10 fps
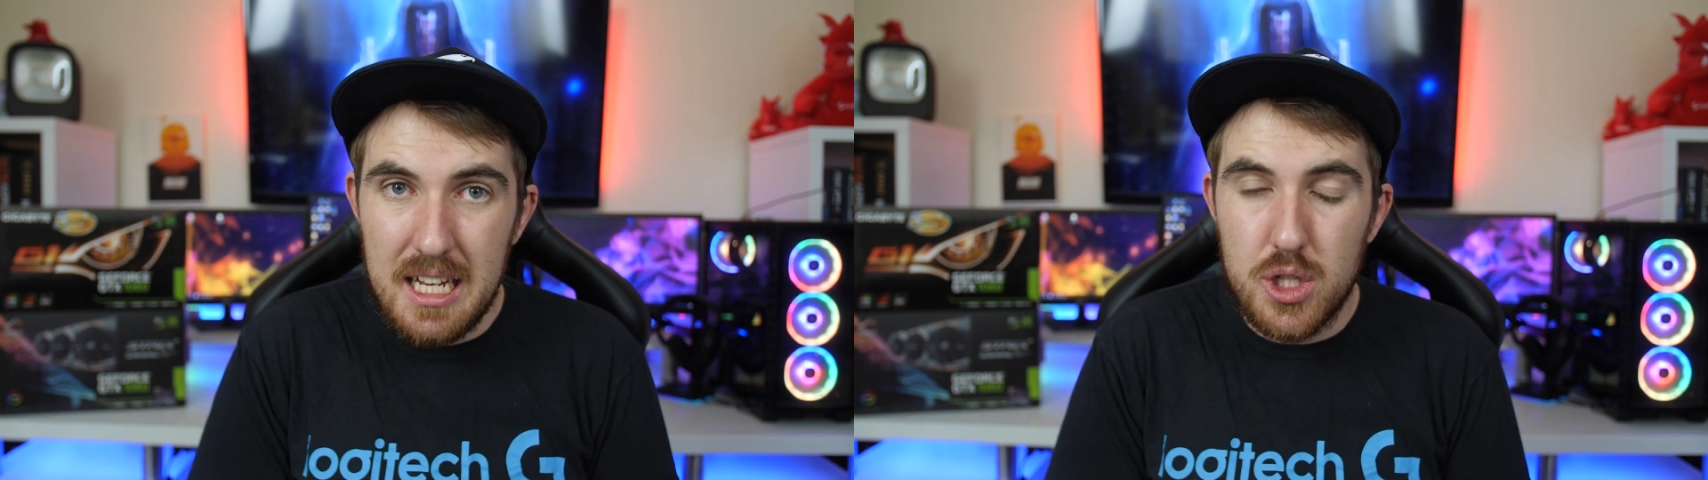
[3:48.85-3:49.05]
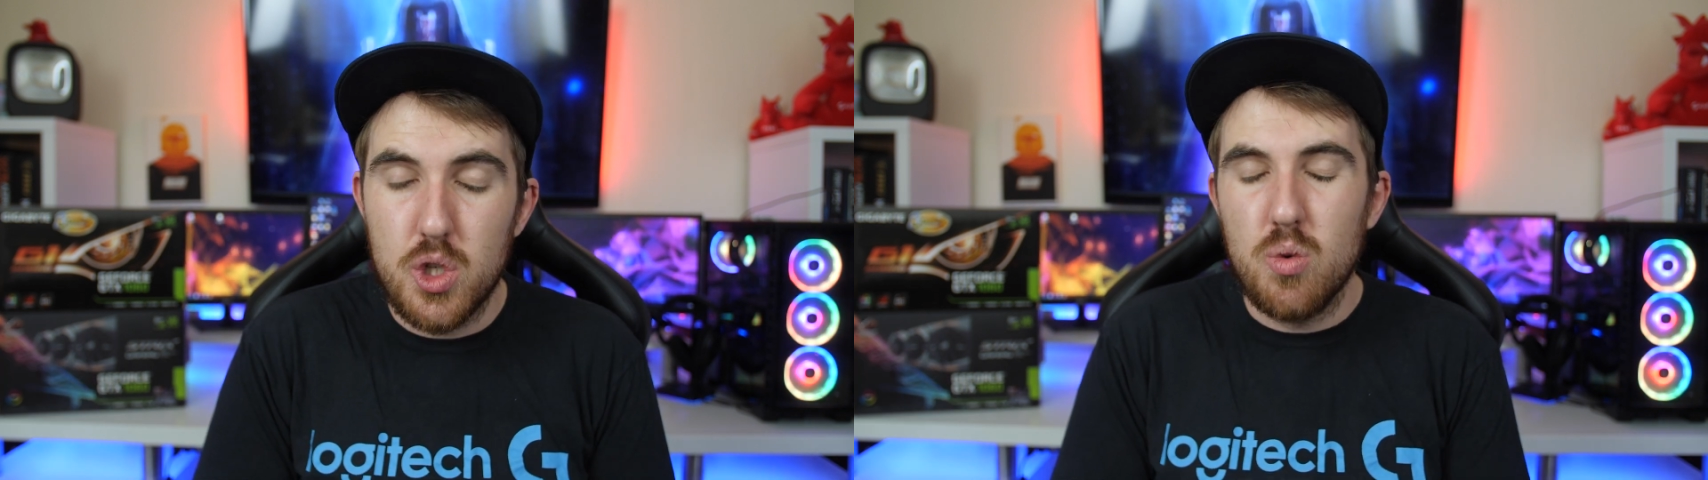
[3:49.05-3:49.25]

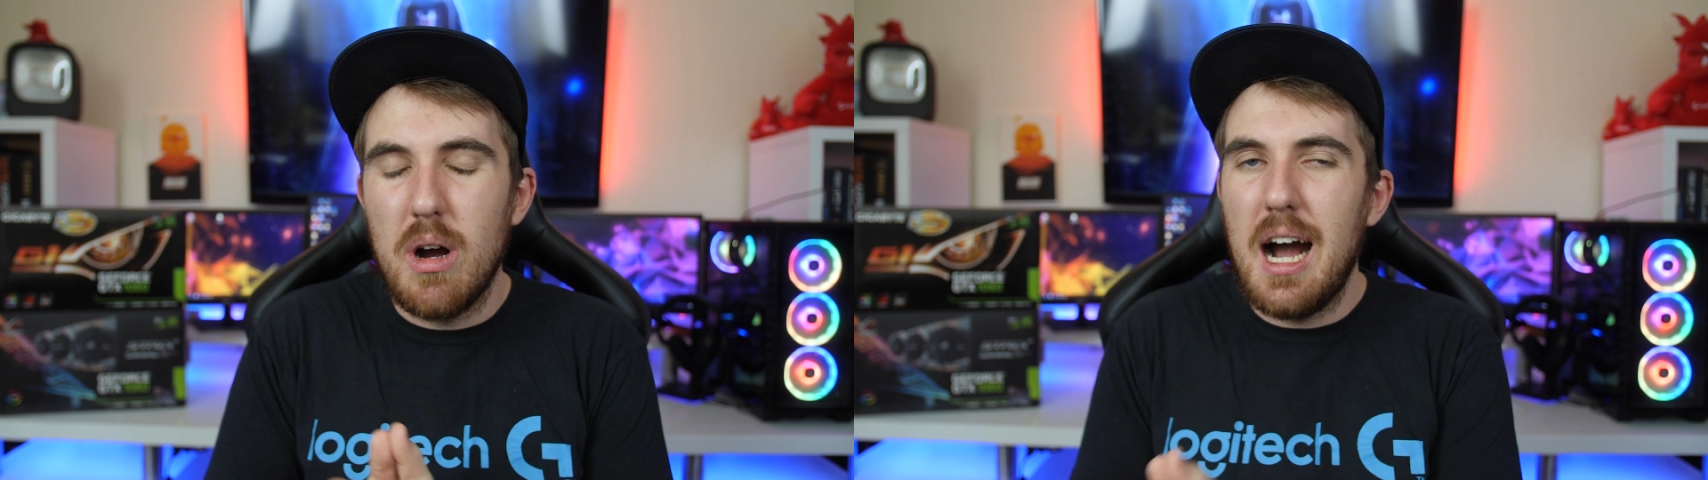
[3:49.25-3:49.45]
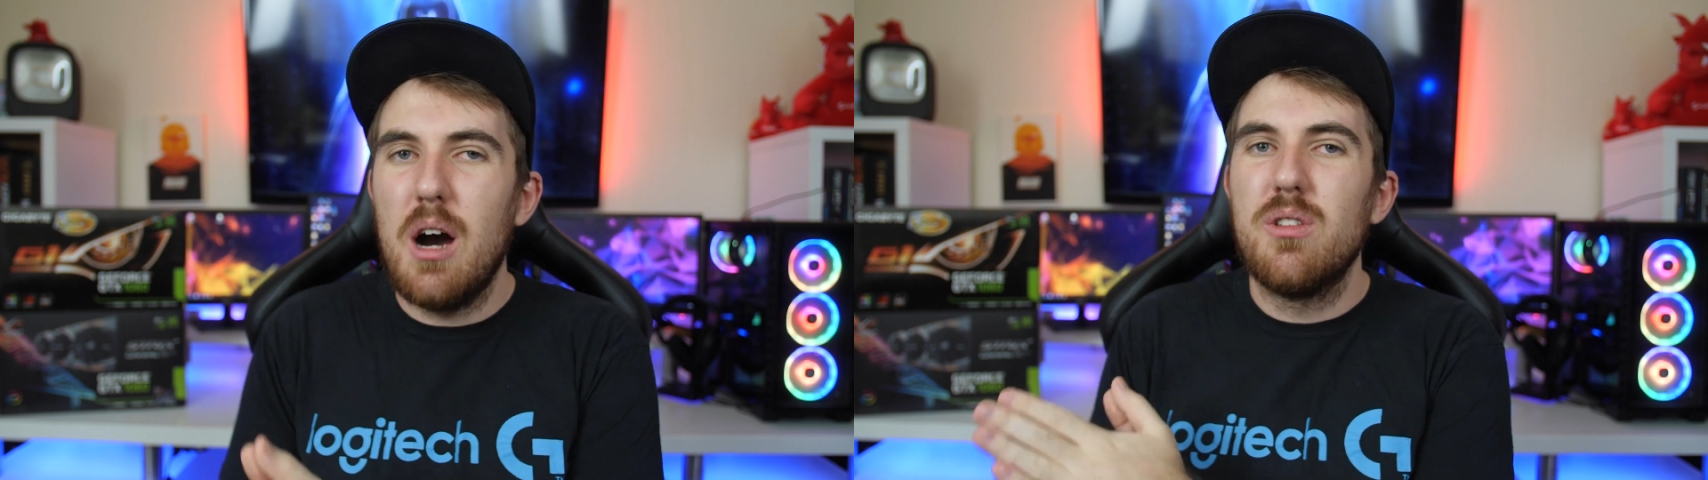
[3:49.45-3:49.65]
into
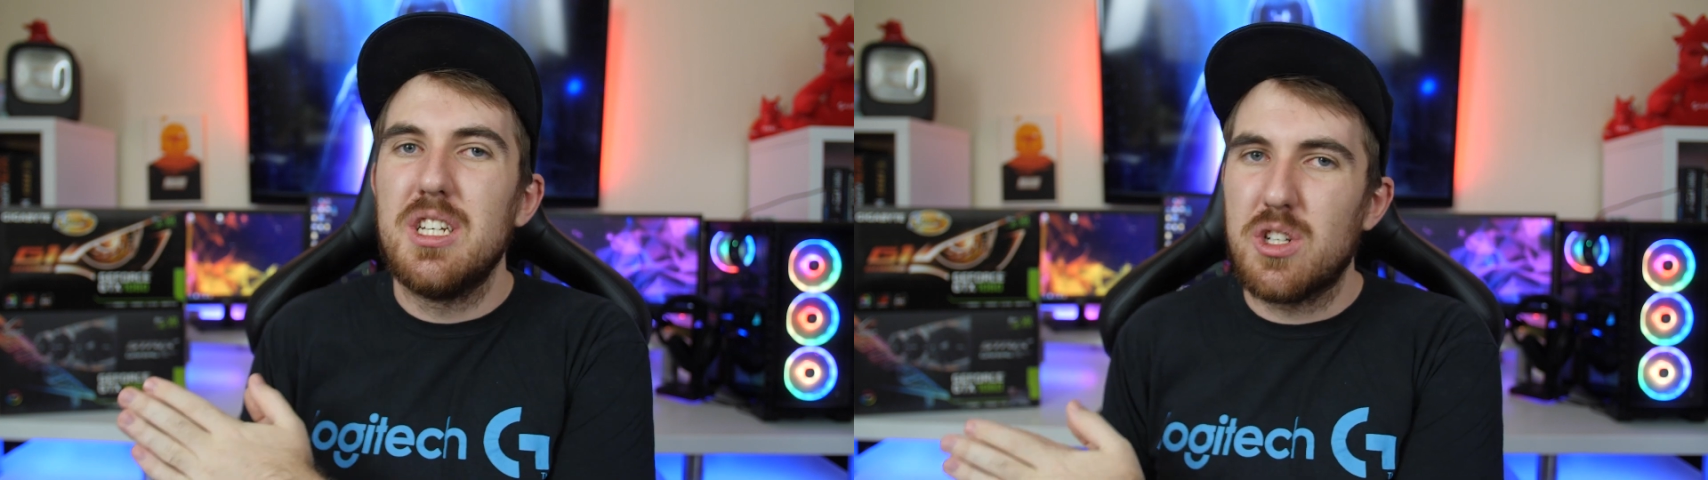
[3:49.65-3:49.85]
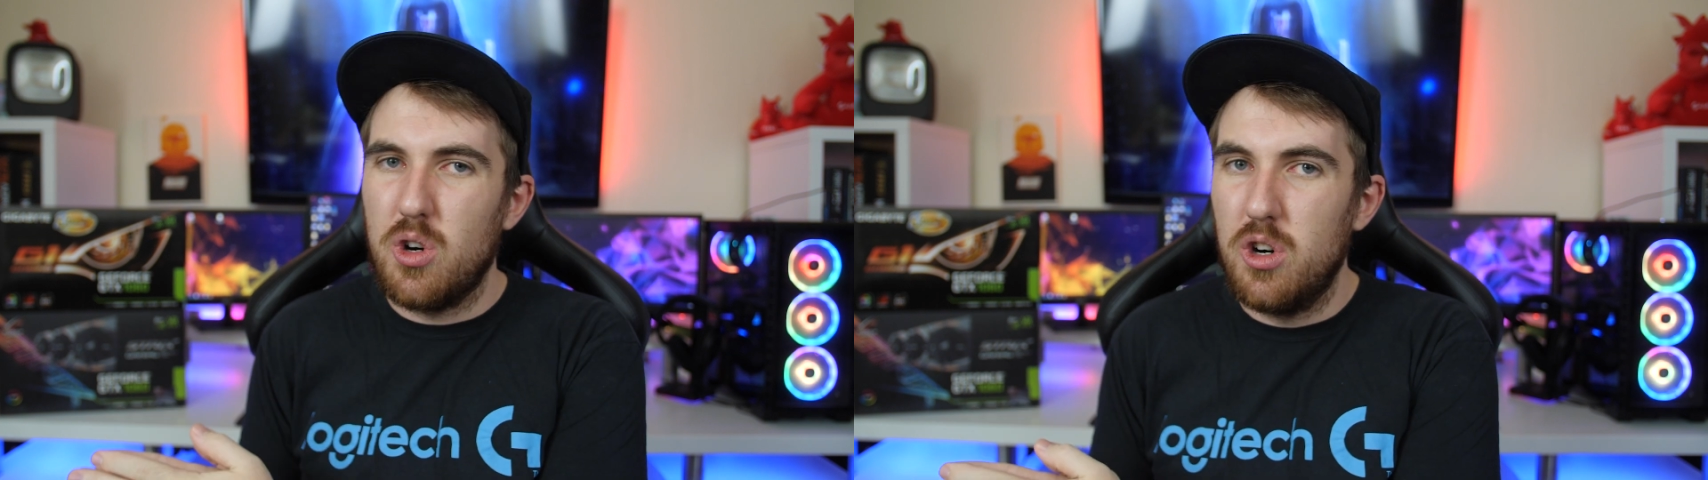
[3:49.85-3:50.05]
how
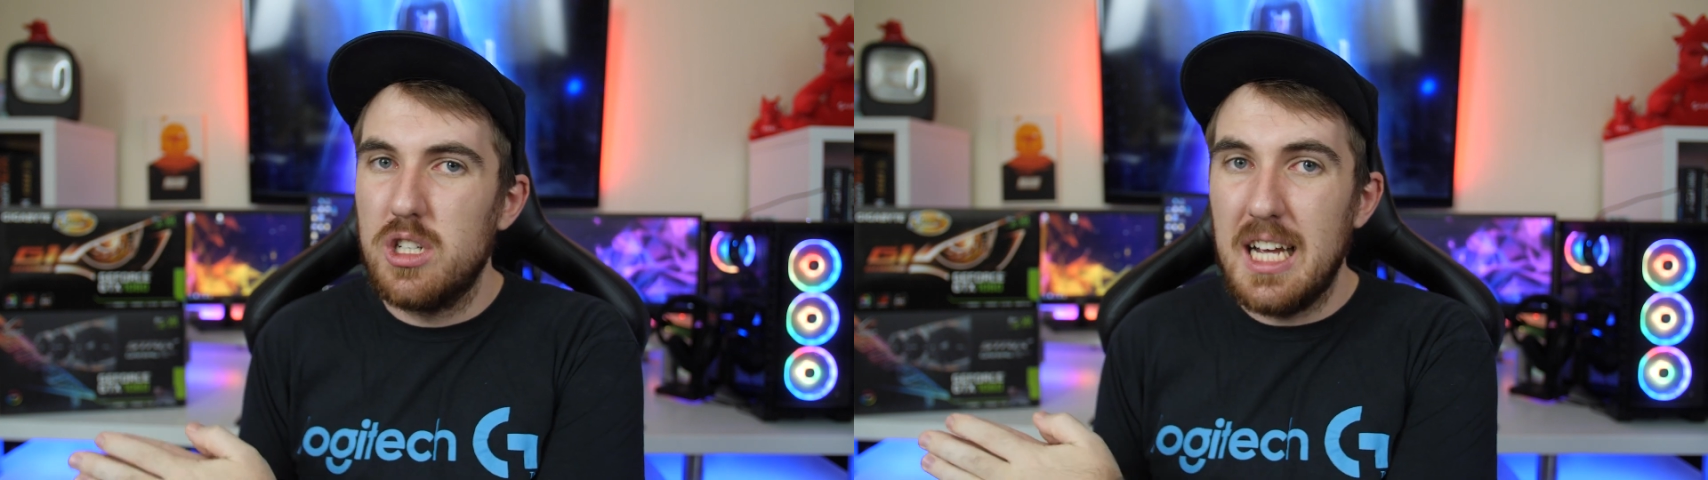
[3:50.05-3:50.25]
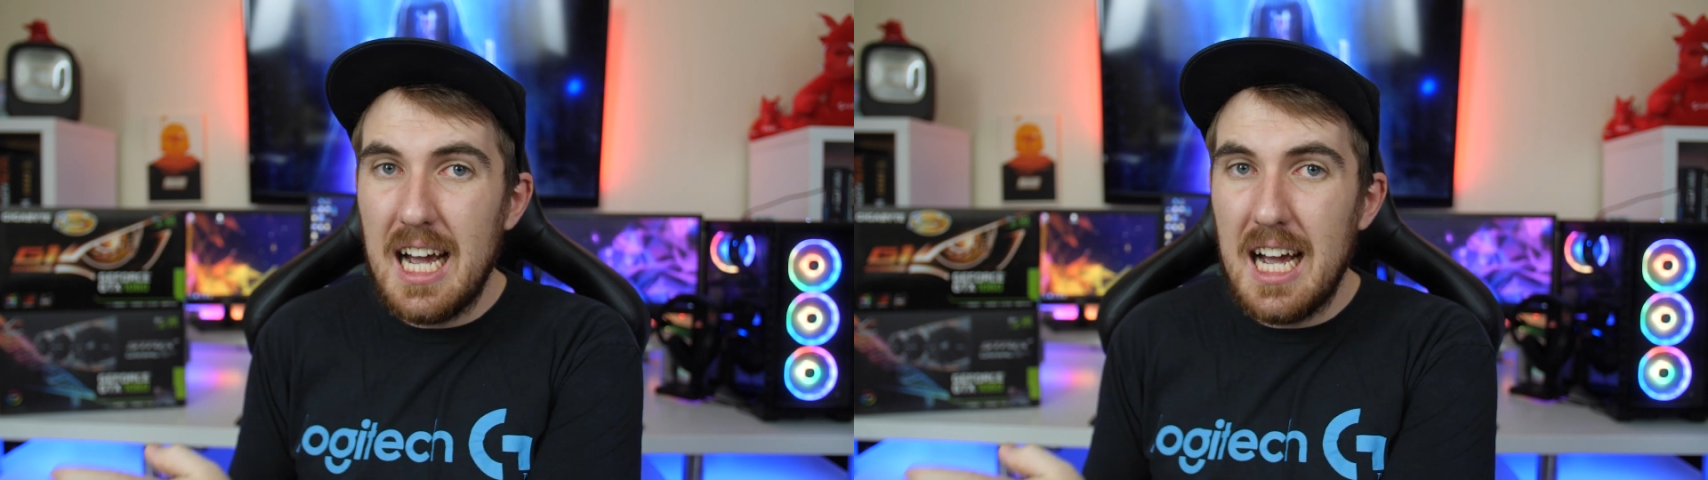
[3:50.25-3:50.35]
these cards